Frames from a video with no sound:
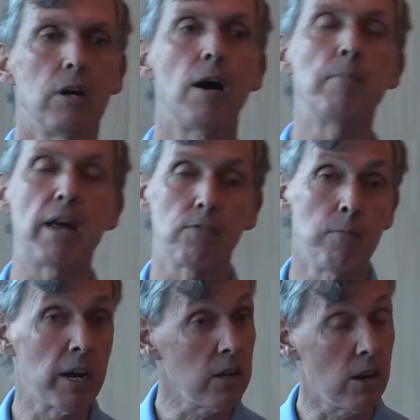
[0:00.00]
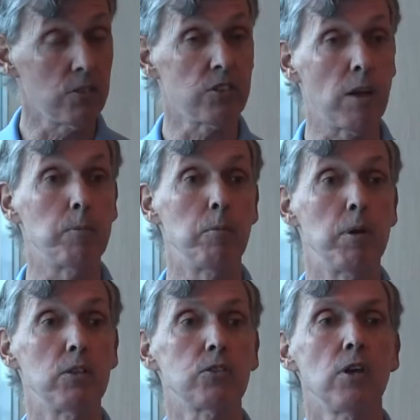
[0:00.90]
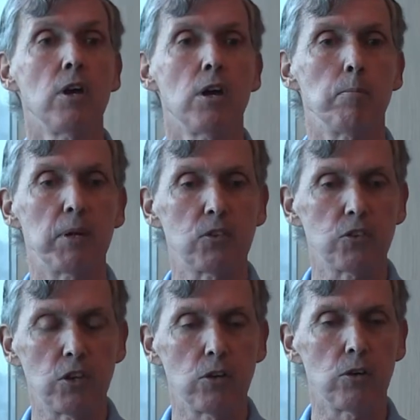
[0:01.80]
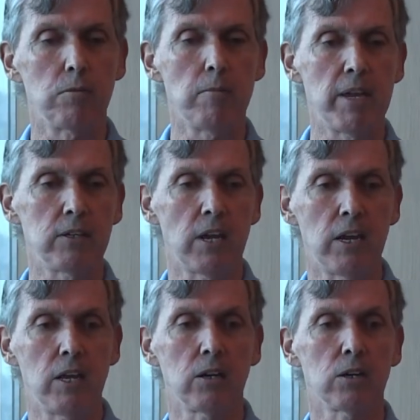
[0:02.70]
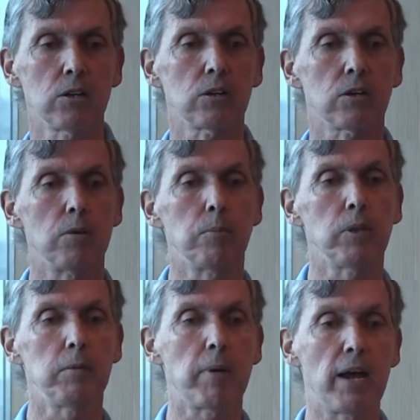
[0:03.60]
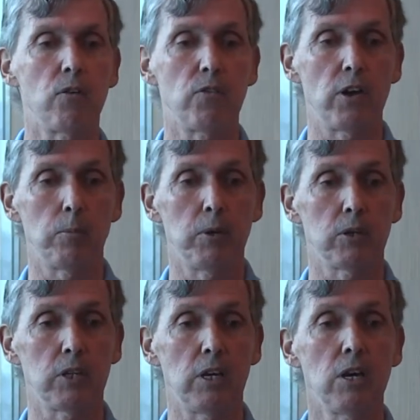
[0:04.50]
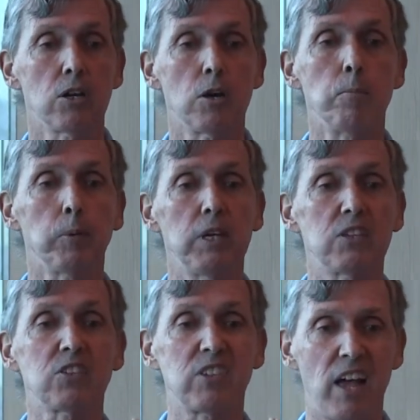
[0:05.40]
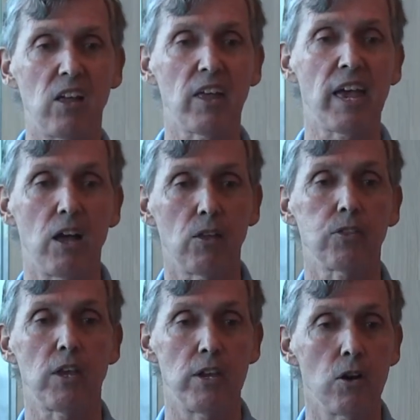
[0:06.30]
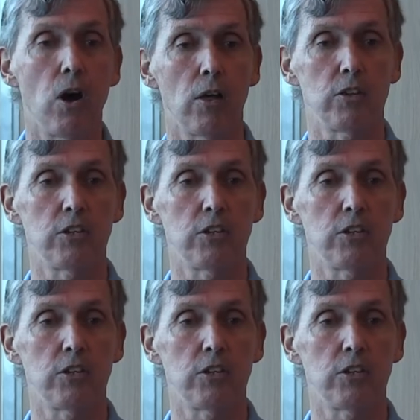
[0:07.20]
amount of money on supplements, but still maintaining complete bioavailability, complete cell health in all the